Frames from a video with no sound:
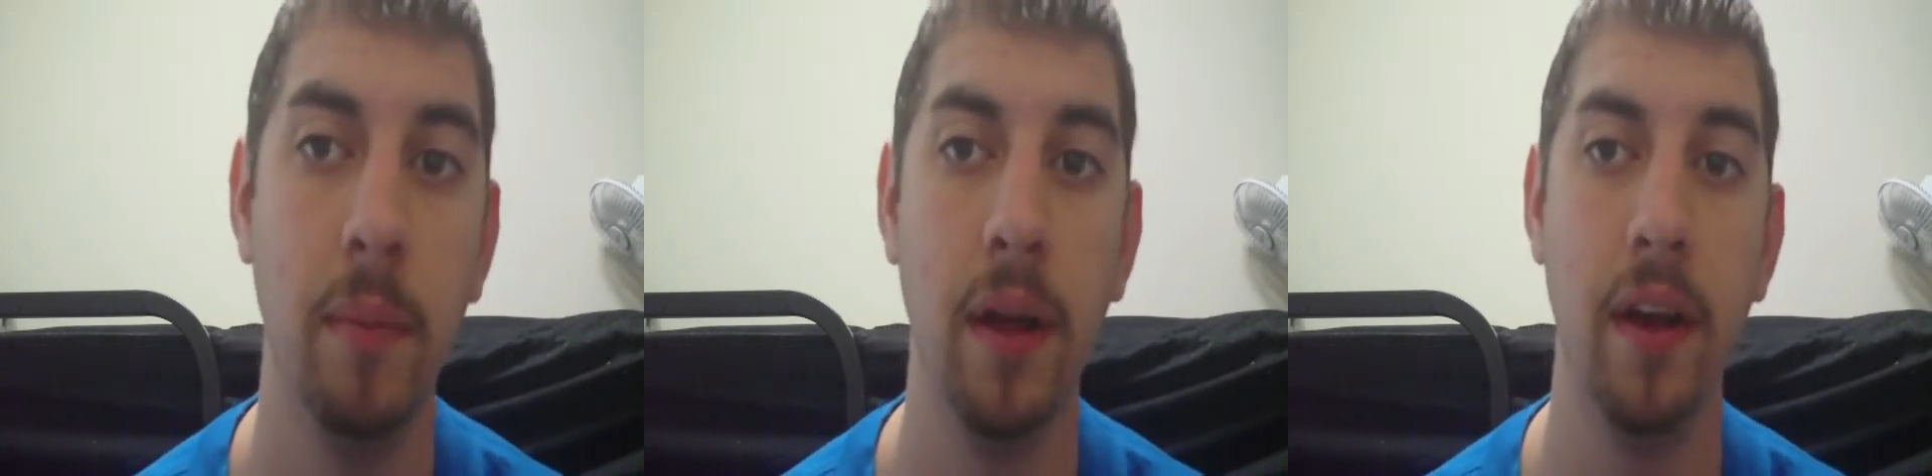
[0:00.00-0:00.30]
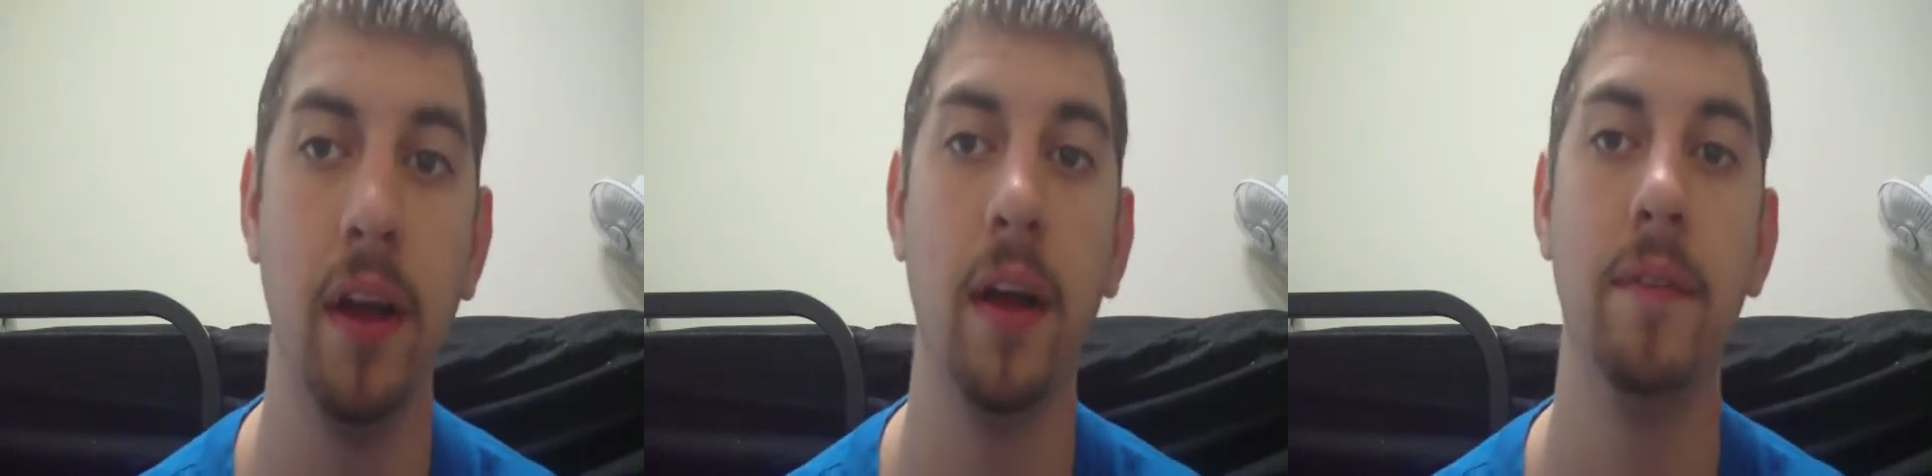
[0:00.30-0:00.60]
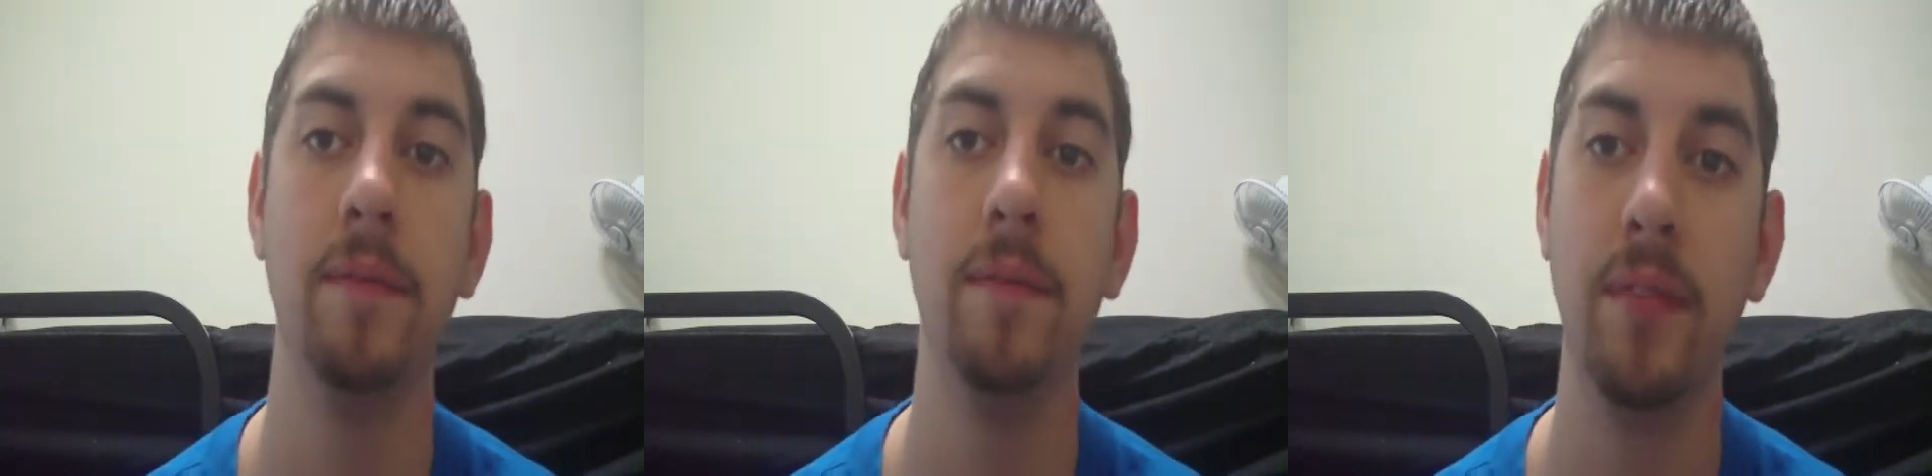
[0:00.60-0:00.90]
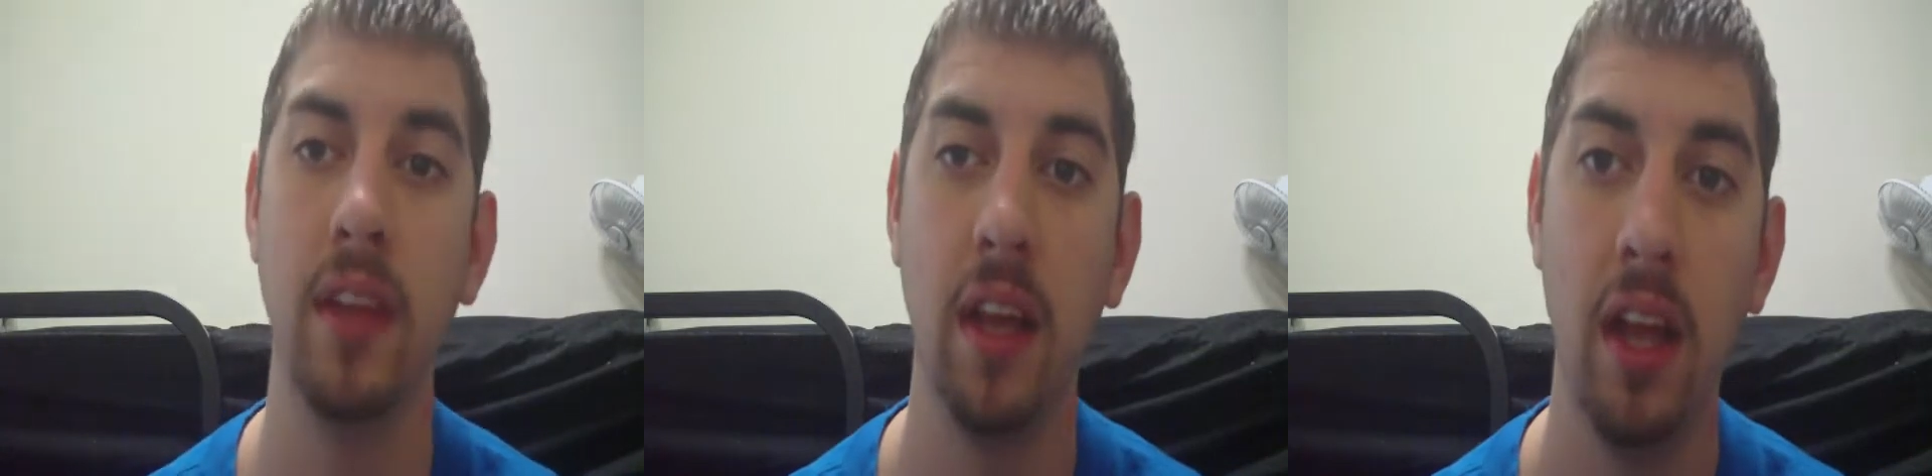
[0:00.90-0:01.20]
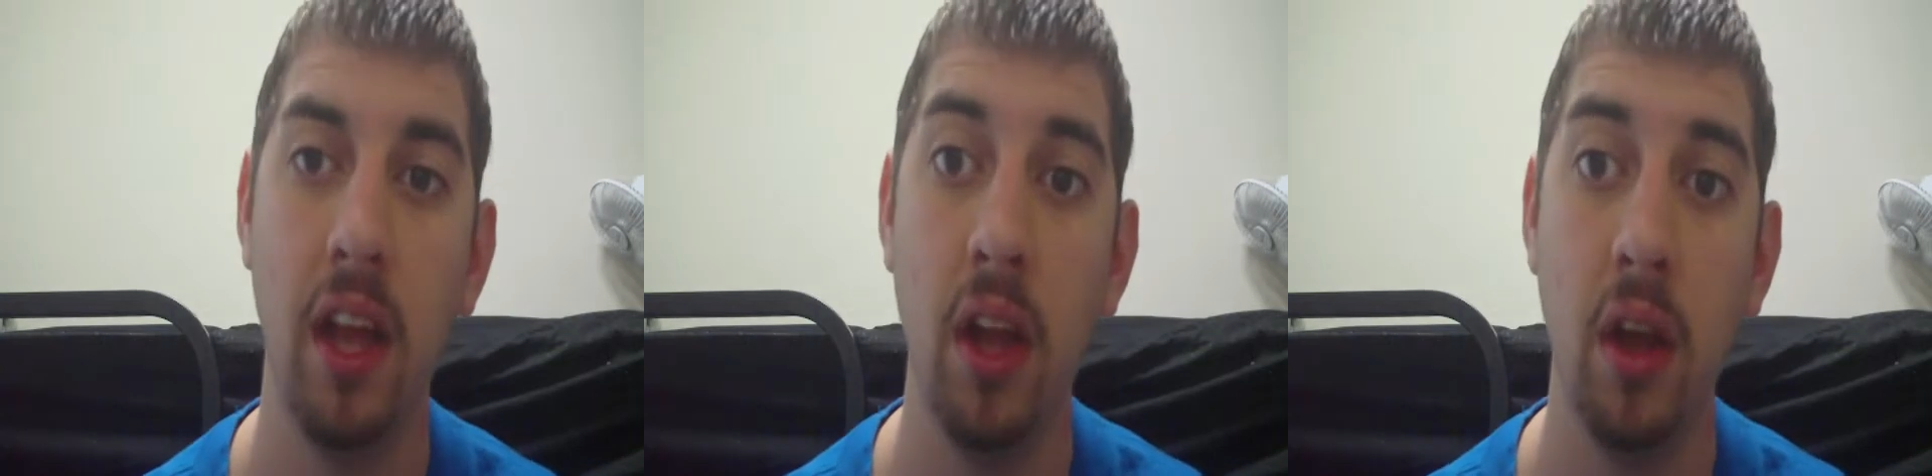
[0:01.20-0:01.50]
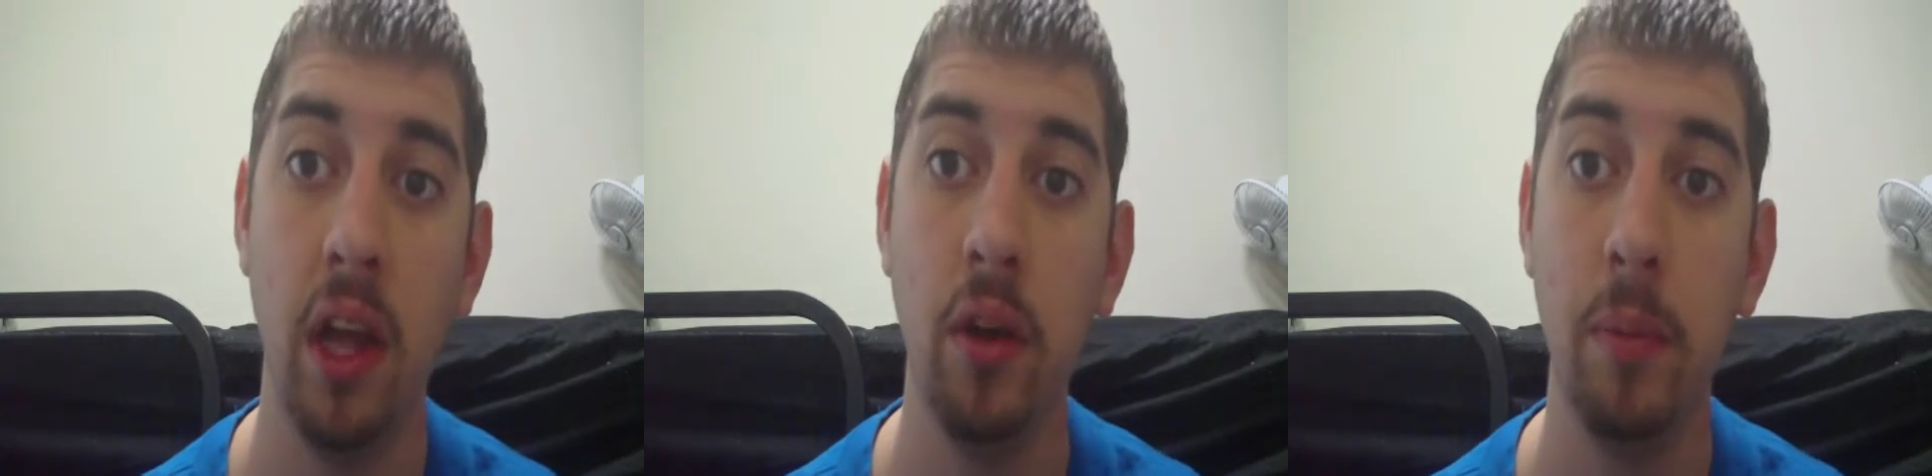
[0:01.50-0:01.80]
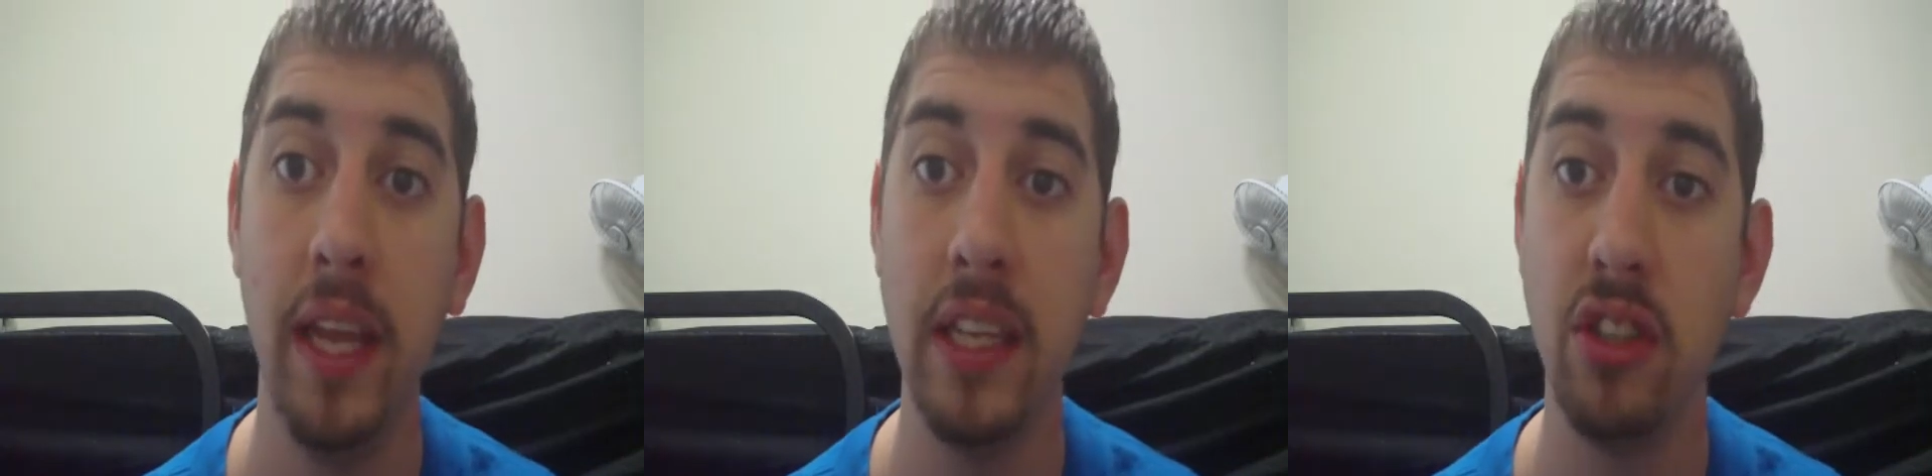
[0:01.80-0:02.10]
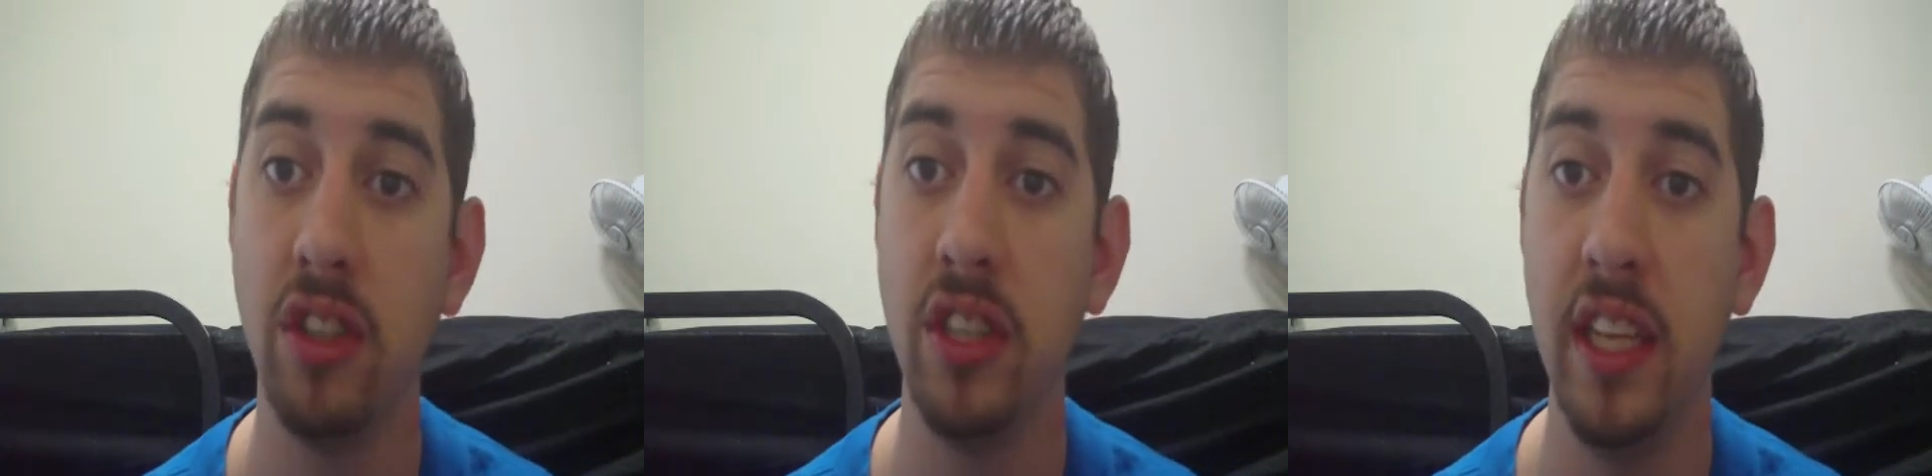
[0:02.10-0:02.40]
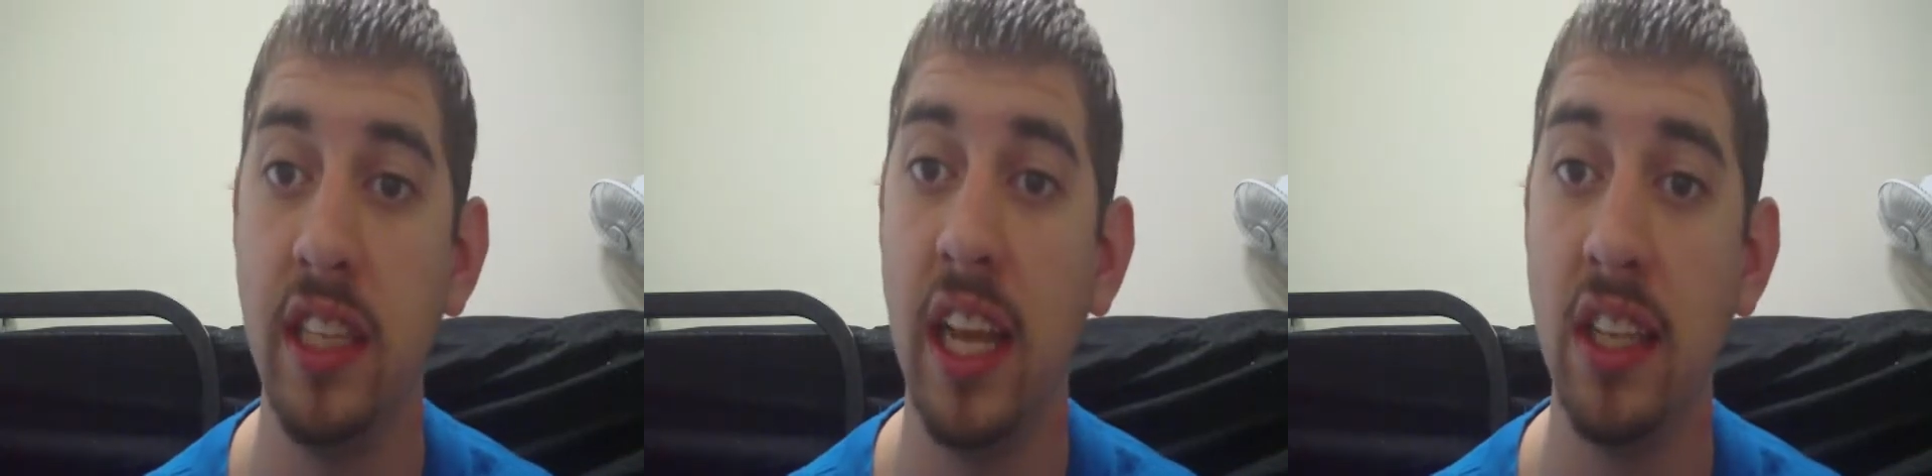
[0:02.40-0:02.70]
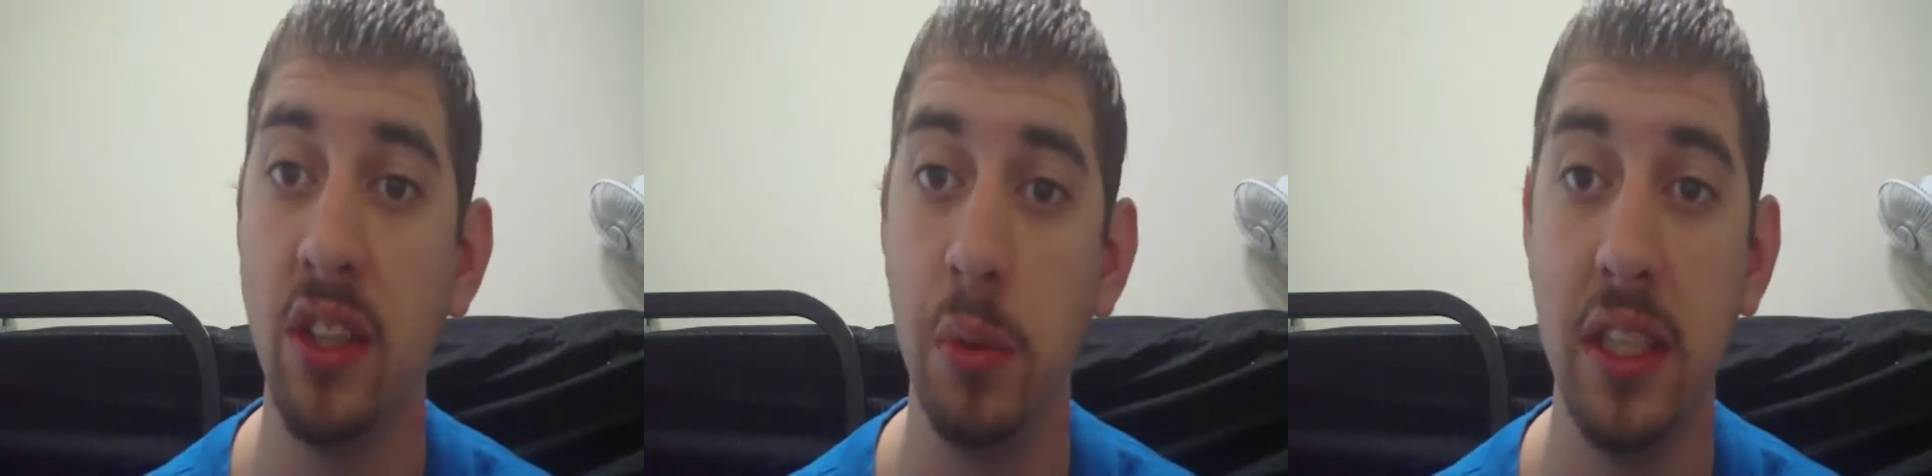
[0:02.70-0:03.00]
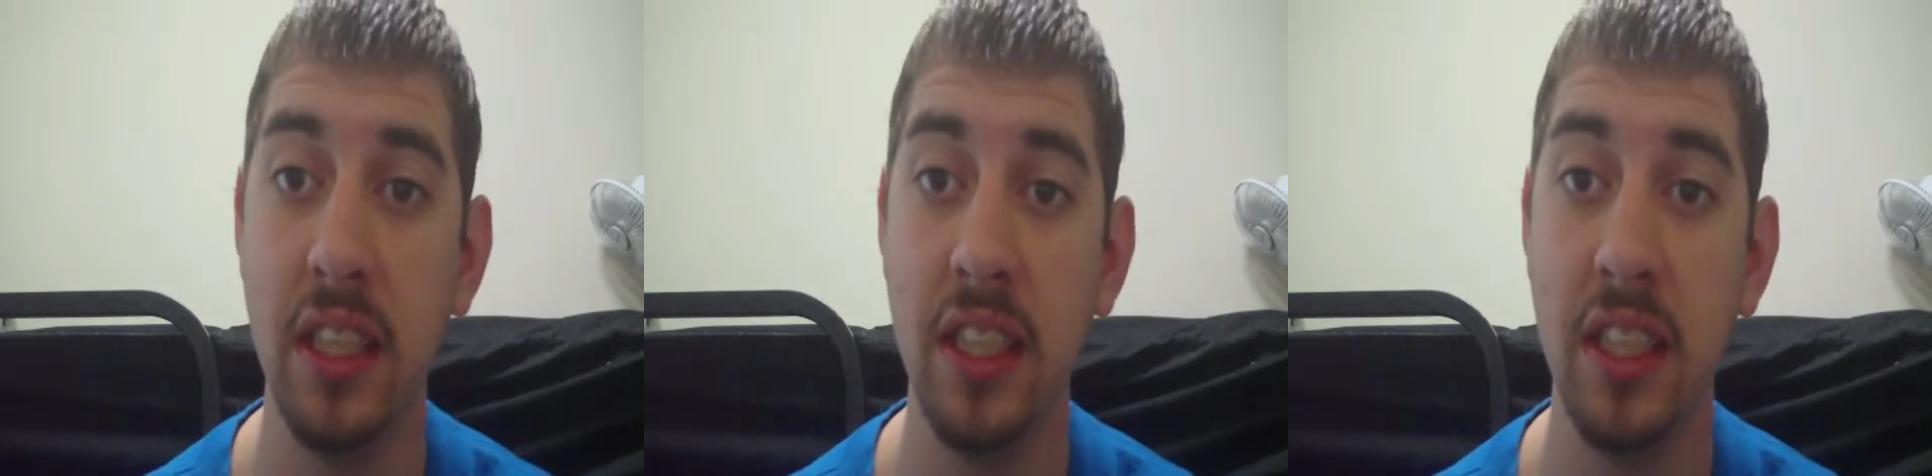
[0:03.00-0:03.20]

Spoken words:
But, it'll be interesting next week